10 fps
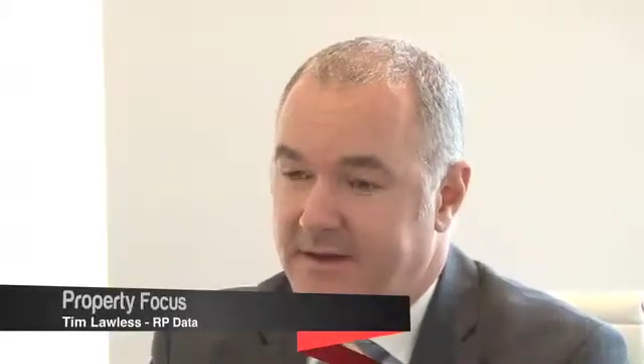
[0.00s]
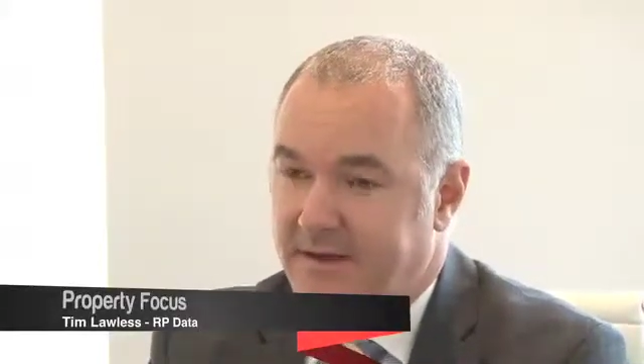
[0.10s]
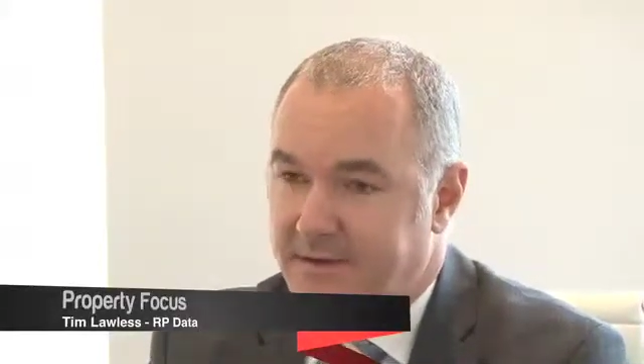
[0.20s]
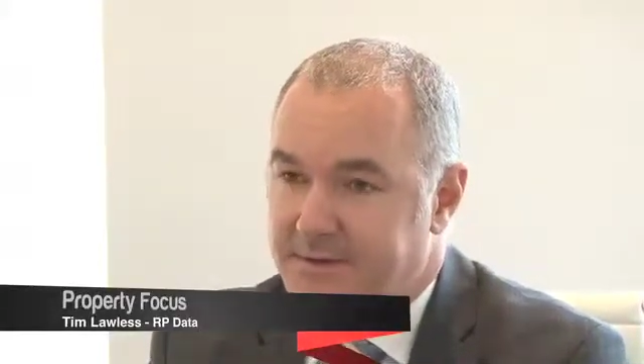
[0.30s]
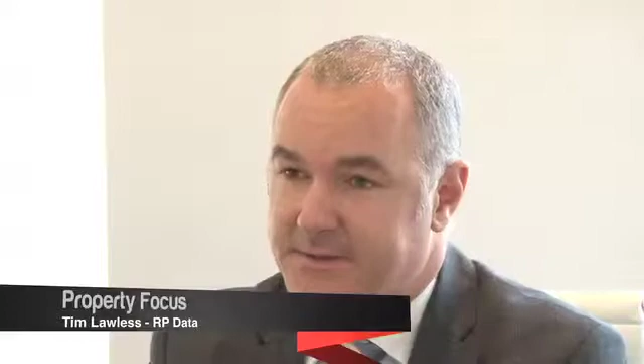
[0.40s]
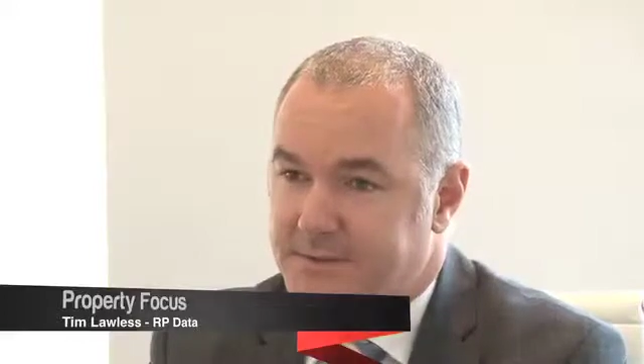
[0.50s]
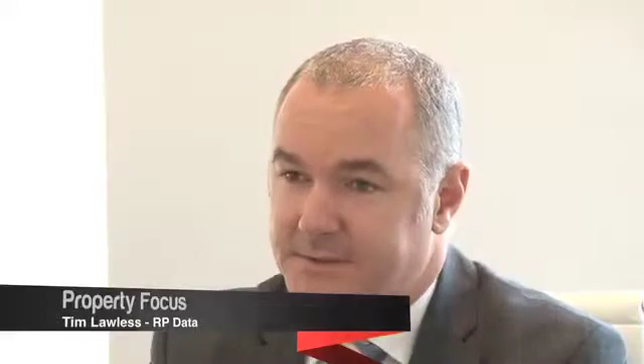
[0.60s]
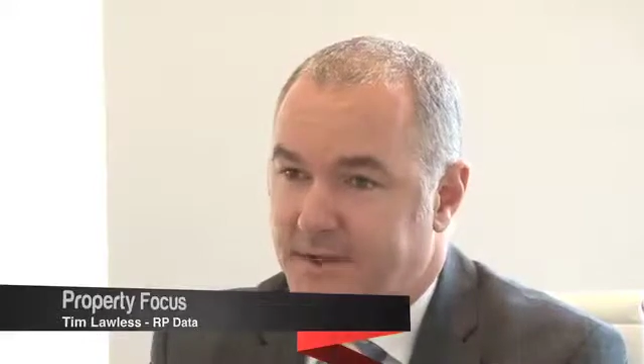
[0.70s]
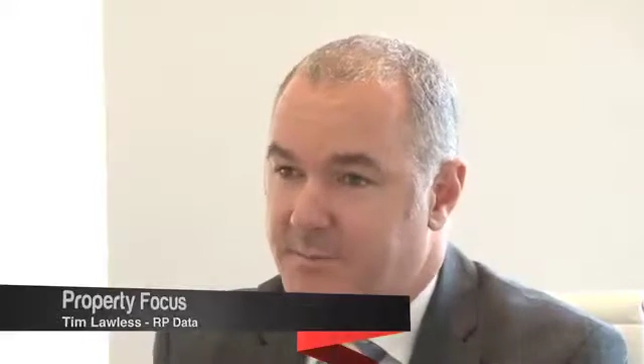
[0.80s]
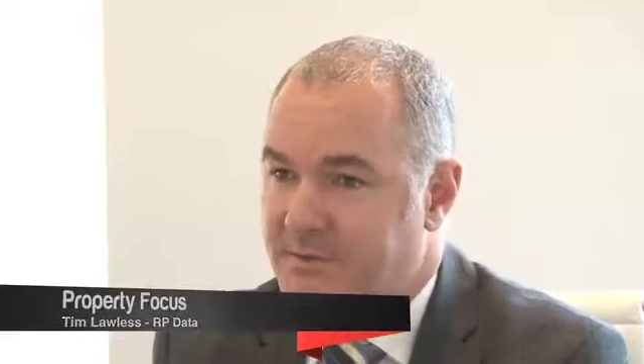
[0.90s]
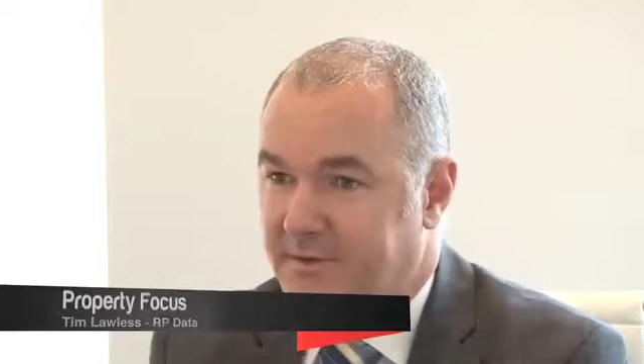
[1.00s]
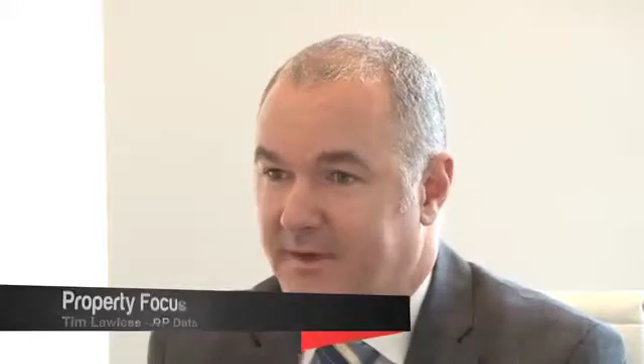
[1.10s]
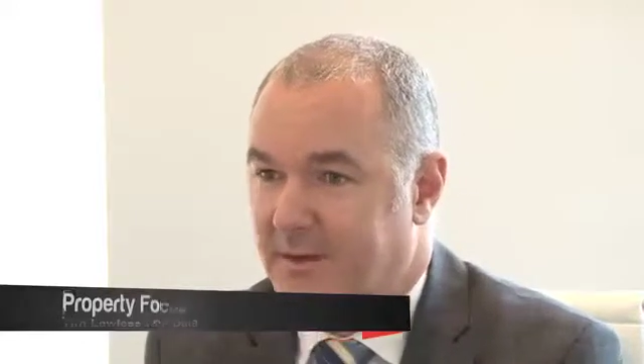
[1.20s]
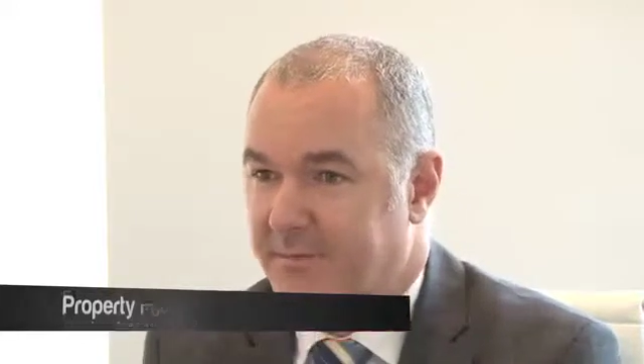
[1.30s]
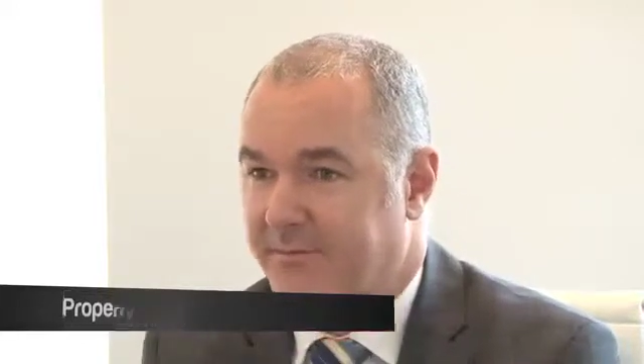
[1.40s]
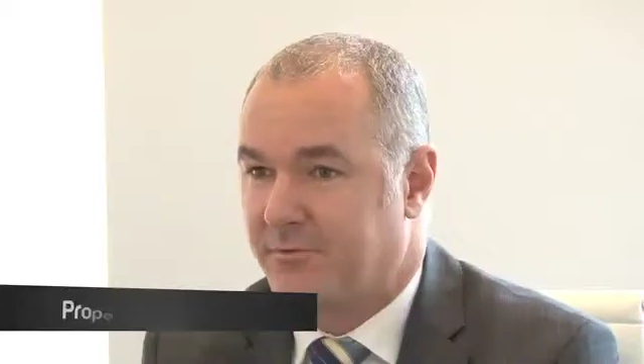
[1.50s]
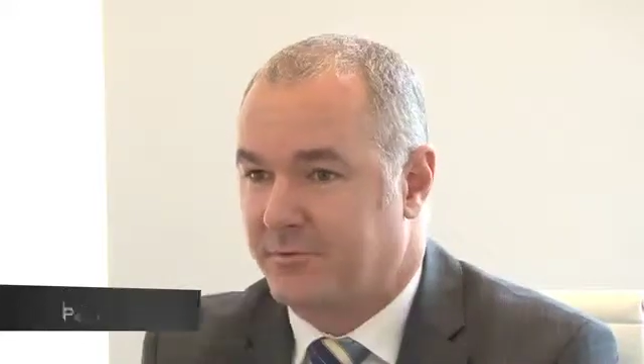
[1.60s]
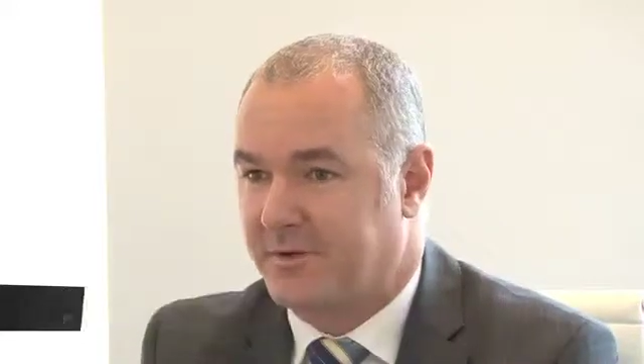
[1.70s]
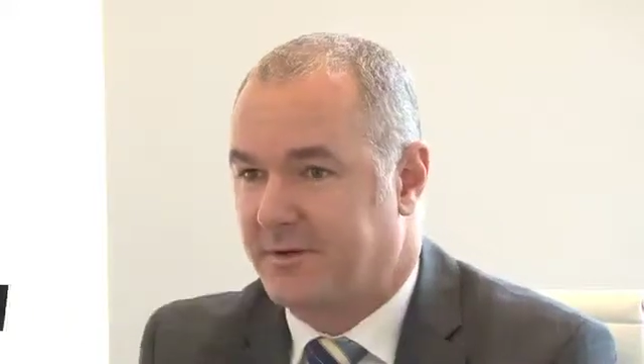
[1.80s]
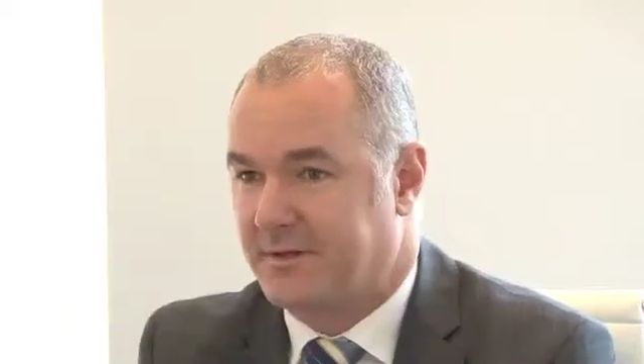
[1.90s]
houses absolutely
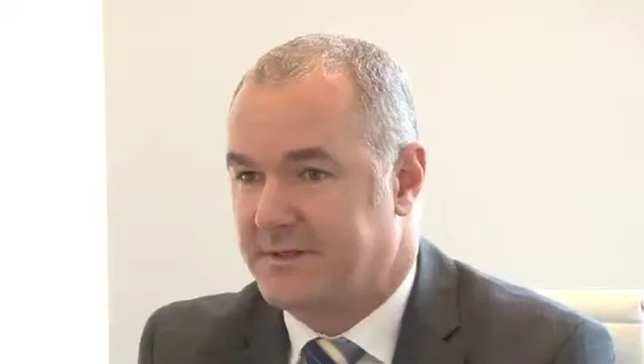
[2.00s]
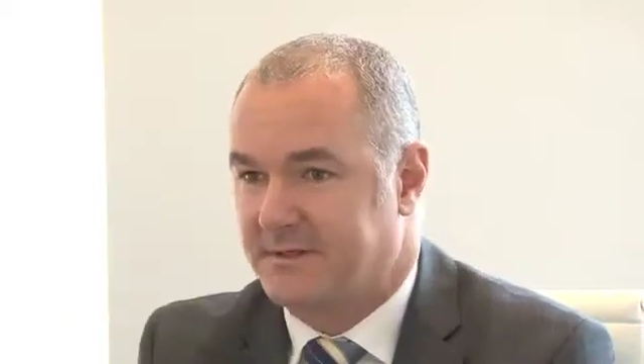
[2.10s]
outperformed units,